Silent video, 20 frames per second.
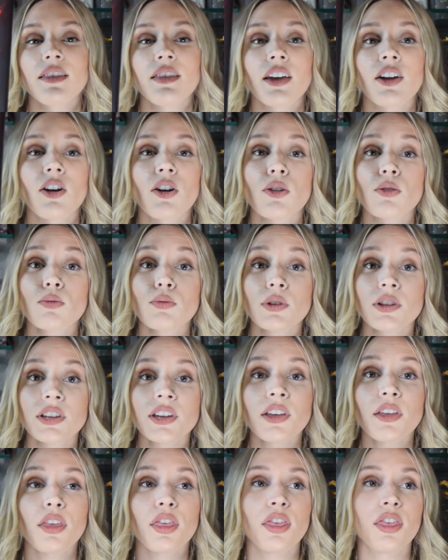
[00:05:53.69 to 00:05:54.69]
They are
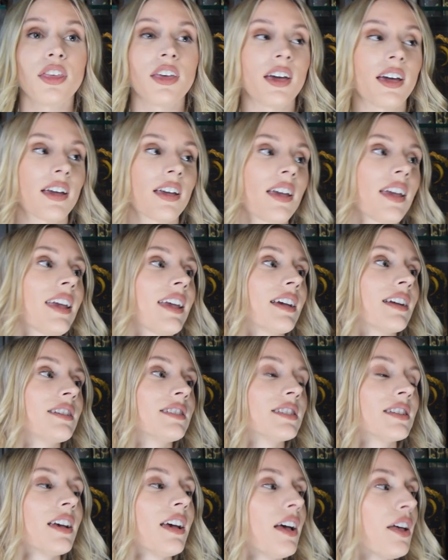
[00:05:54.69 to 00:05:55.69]
really thick
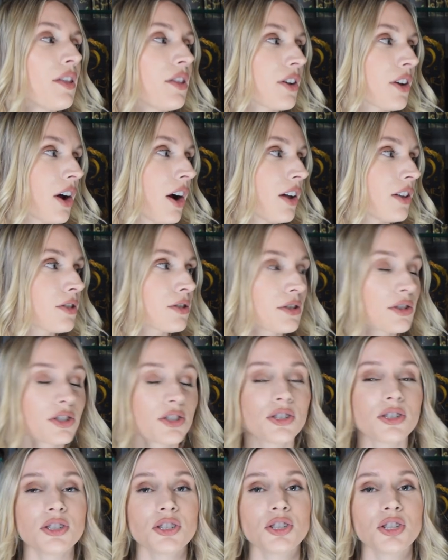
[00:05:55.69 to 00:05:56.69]
and the colors
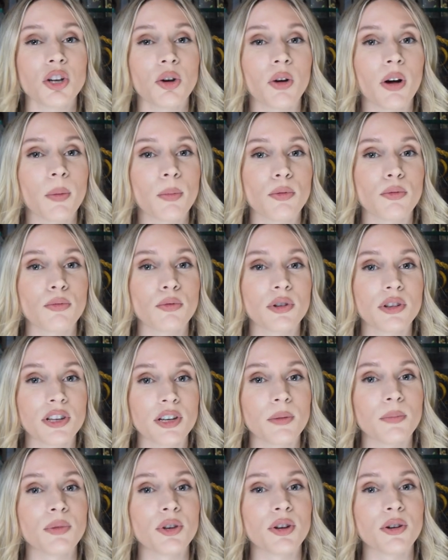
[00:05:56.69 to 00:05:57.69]
just show up really
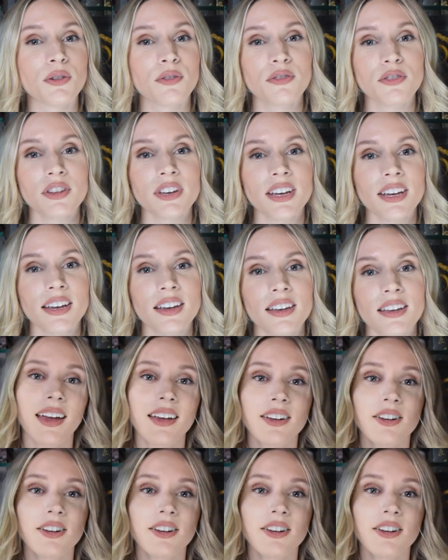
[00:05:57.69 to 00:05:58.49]
beautifully. I